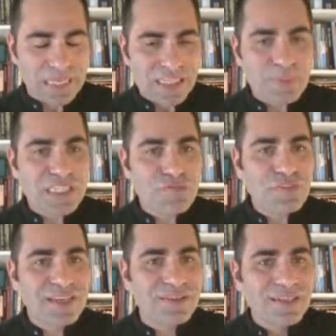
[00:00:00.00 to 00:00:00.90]

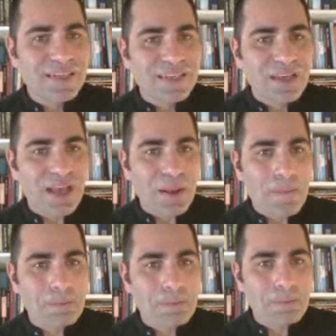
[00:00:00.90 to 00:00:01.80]
specific
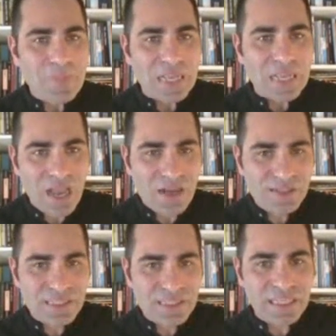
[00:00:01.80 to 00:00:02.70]

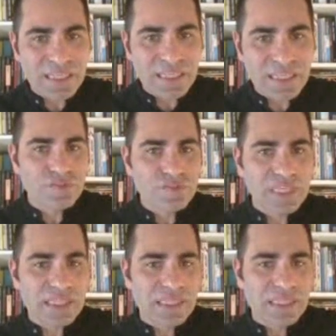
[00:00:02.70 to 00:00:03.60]
tongues on each one of
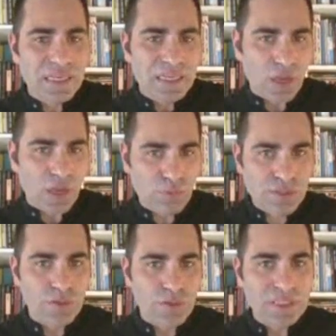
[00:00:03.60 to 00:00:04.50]
these. So I will
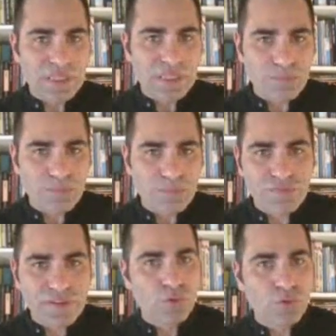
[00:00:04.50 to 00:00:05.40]
show it
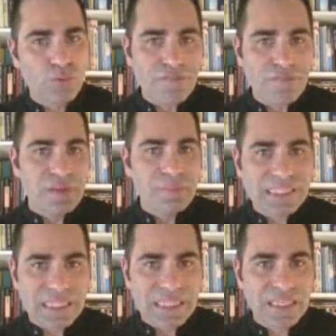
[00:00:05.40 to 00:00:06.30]
briefly. So we have the
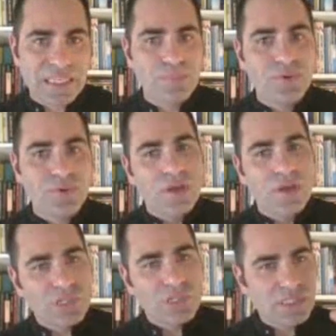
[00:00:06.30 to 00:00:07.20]
missing tip,
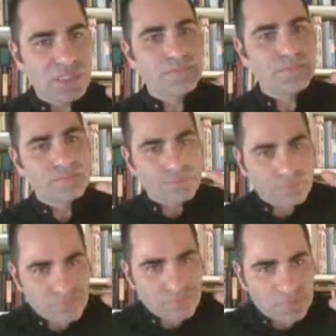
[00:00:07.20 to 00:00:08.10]
which is
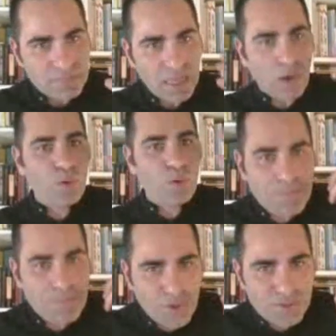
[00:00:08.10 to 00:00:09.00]
a
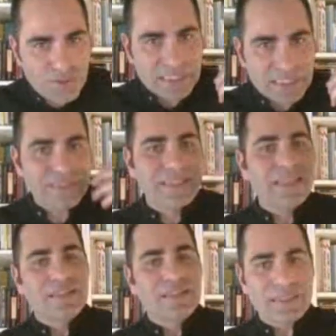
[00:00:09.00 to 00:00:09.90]
weak
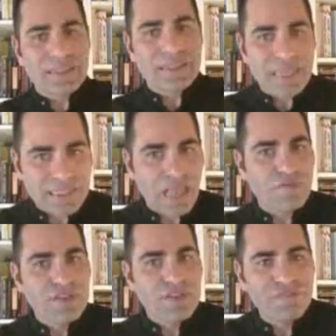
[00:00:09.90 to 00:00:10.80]
person that doesn't
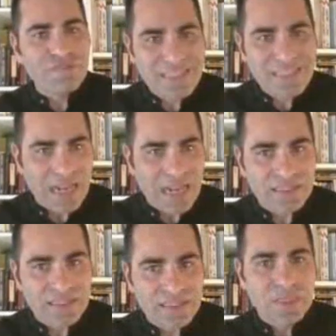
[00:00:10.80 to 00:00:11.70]
have enough
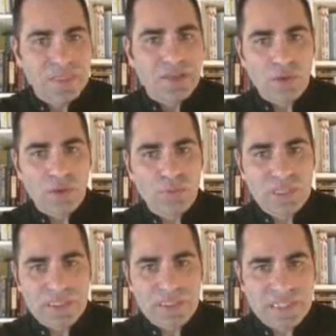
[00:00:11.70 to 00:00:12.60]
vitality. Okay, we
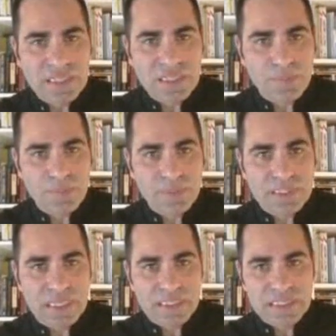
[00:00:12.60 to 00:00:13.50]
can see the tip
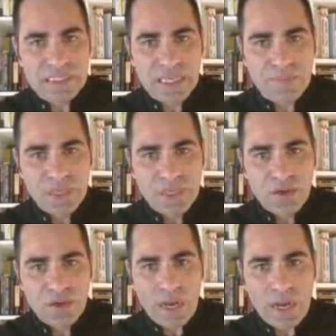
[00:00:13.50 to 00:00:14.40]
is
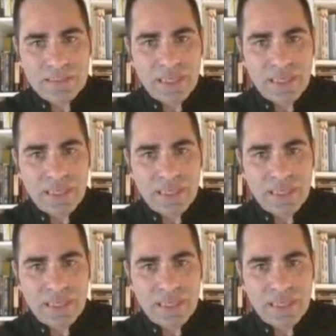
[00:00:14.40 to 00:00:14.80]
quite